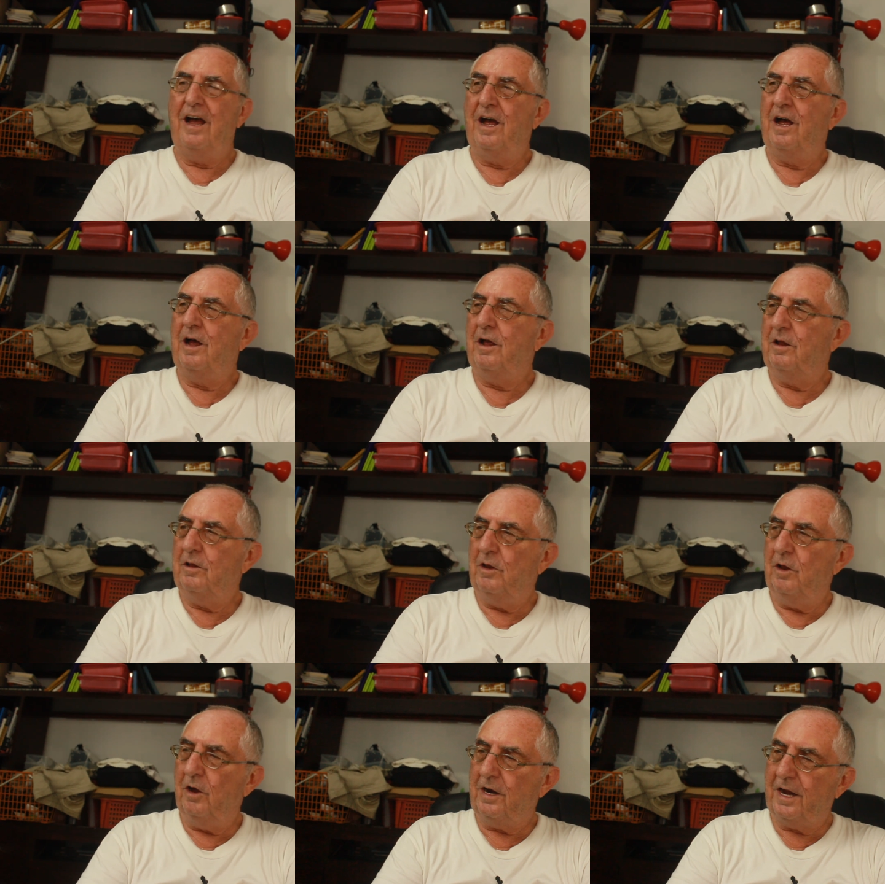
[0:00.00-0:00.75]

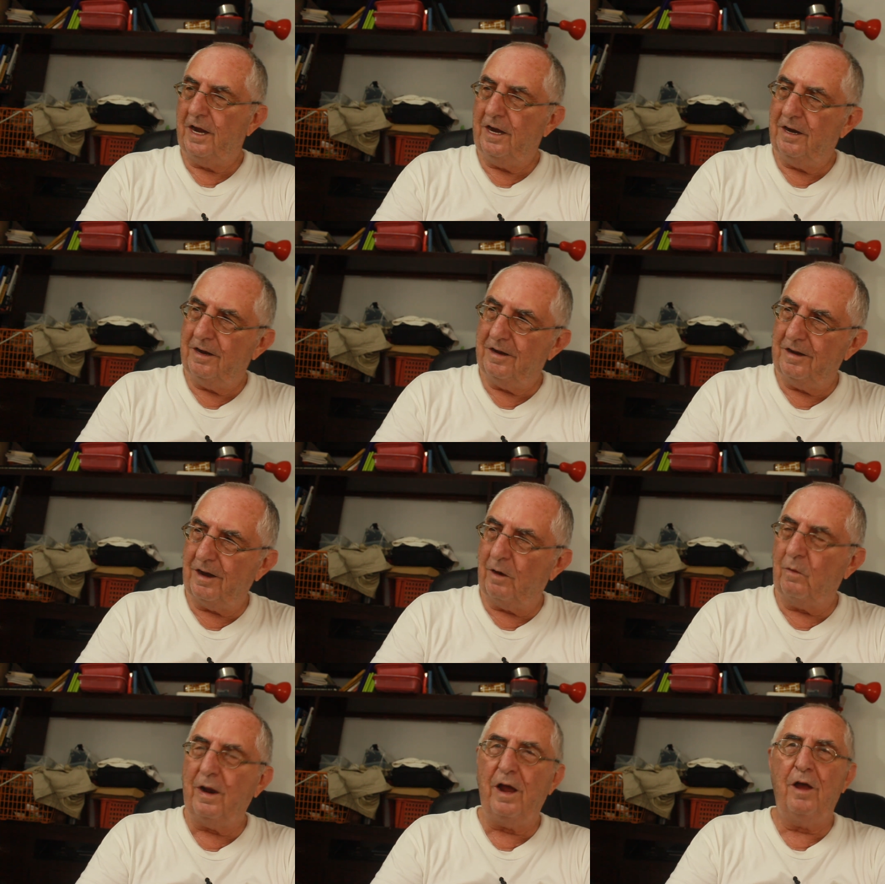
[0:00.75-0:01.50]
looking
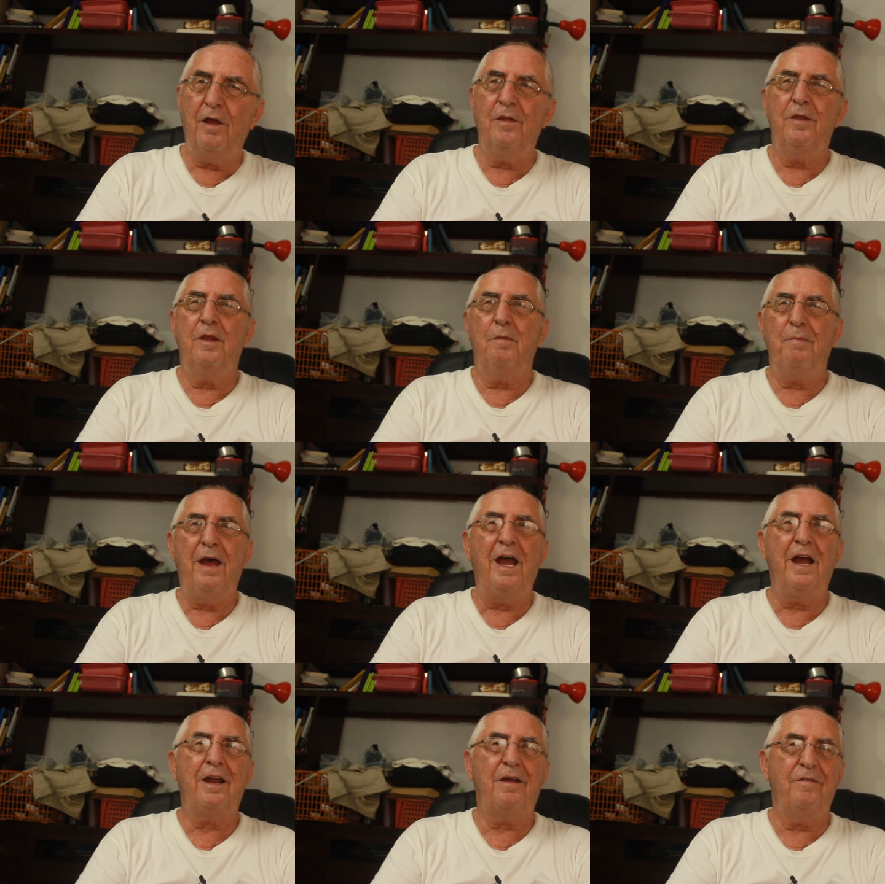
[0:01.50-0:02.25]
around the
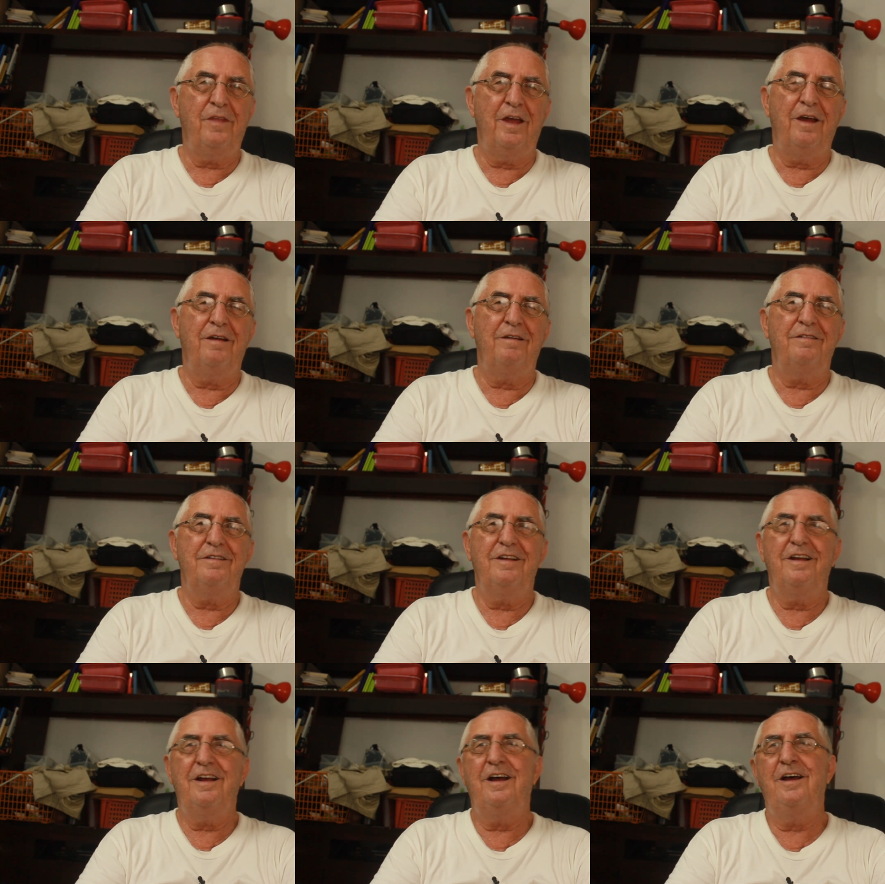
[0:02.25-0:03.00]
back of
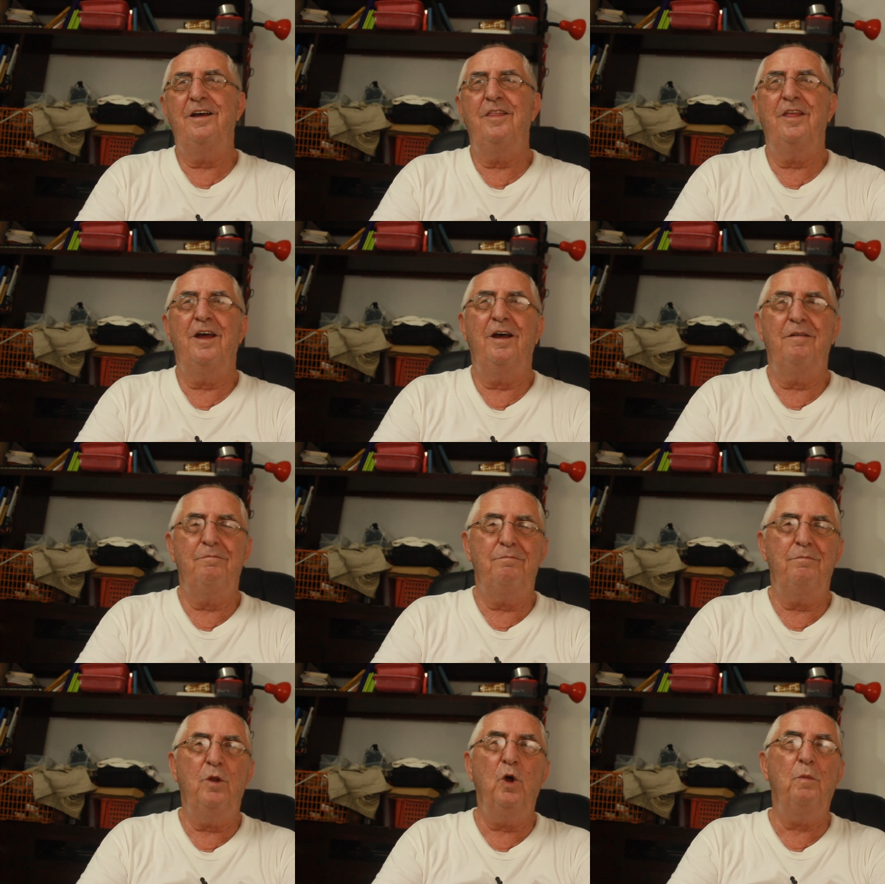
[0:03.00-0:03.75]
the
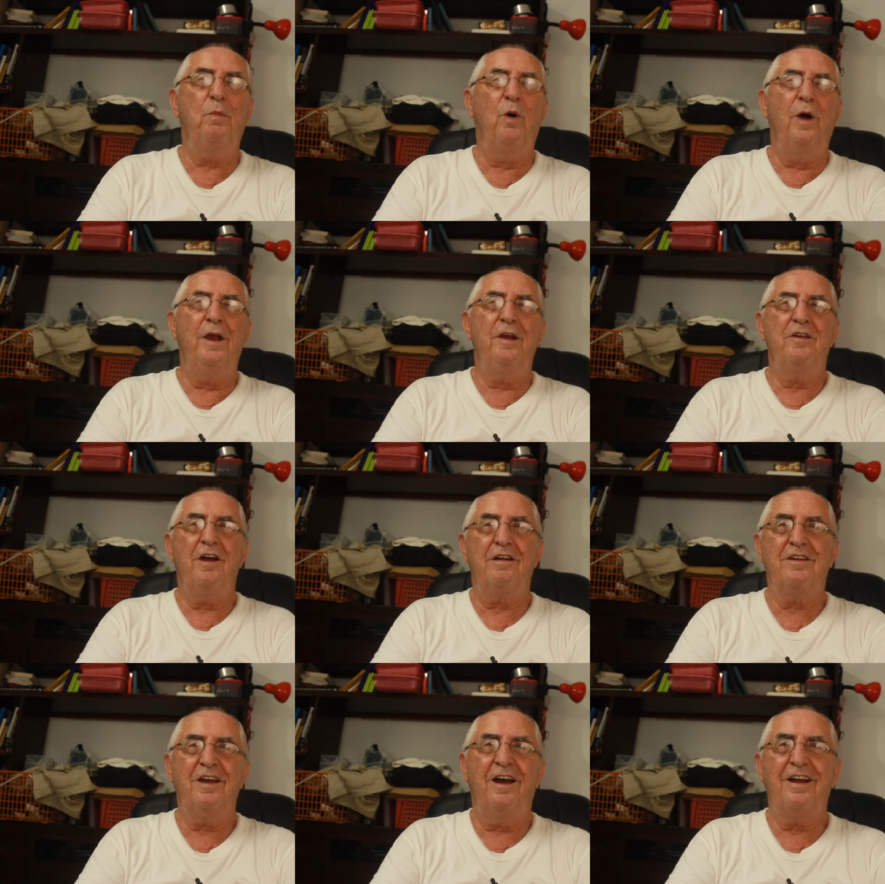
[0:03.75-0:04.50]
Blue Boy,
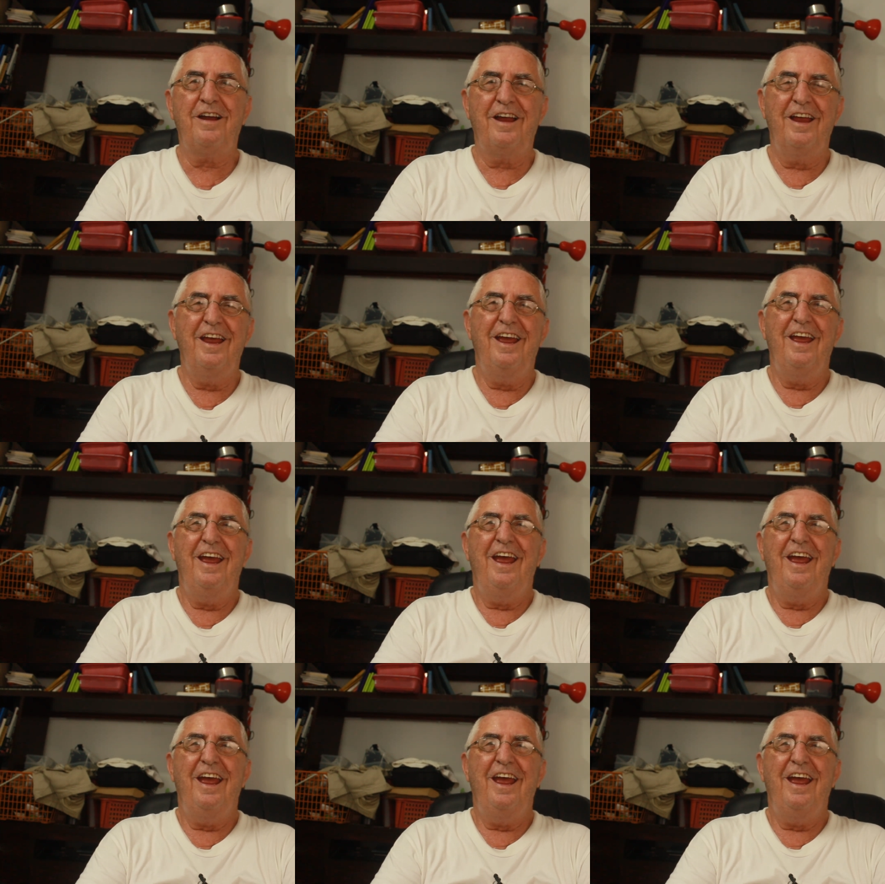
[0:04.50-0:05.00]
Tuk-Tuk,